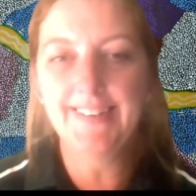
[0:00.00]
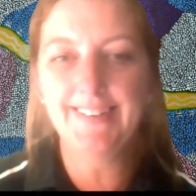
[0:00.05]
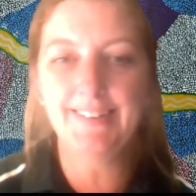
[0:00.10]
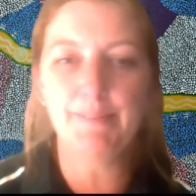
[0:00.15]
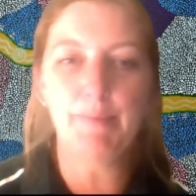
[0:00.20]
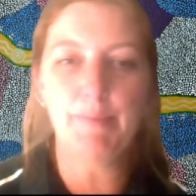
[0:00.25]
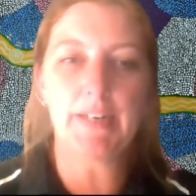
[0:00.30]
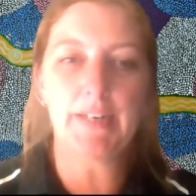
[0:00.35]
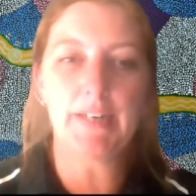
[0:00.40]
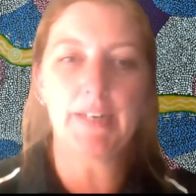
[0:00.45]

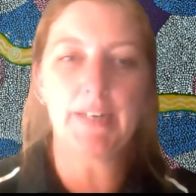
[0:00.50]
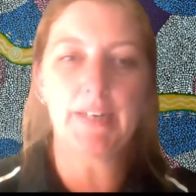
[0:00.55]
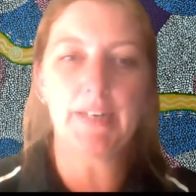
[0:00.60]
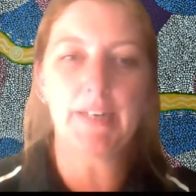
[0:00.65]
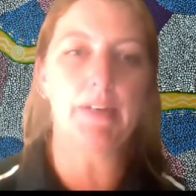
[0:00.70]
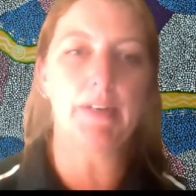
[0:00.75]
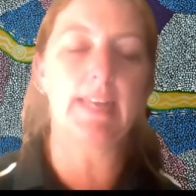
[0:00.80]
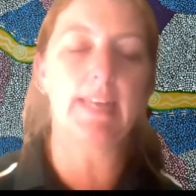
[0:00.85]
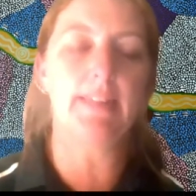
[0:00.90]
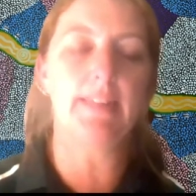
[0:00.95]
it might not be
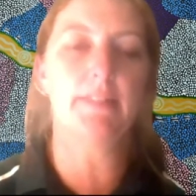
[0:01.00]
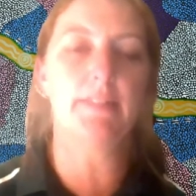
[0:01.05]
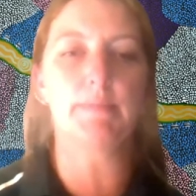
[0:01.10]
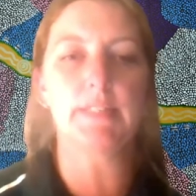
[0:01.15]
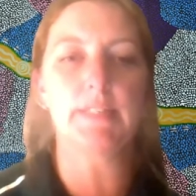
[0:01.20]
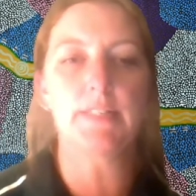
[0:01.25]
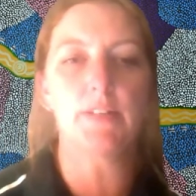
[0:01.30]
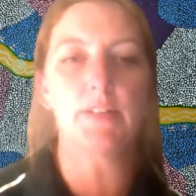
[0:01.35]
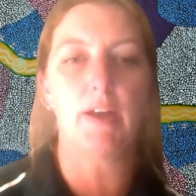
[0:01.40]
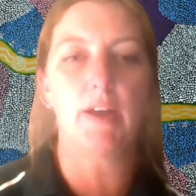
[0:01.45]
yeah. on Latham
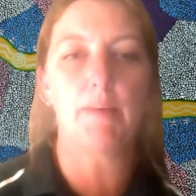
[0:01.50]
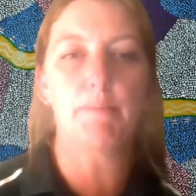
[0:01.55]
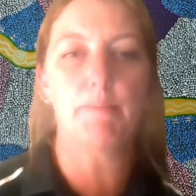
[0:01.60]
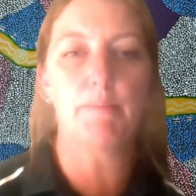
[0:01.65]
Snipe,